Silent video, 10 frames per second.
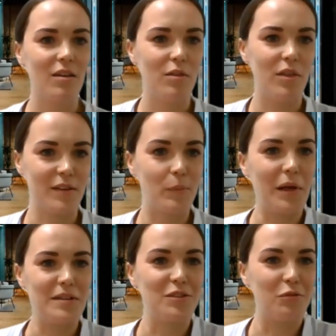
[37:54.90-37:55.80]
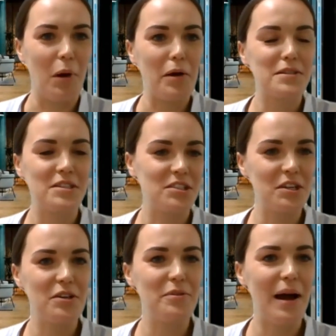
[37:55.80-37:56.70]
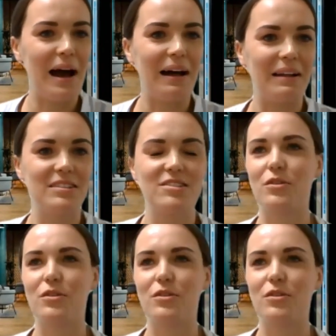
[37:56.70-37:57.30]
this piece of work to do, and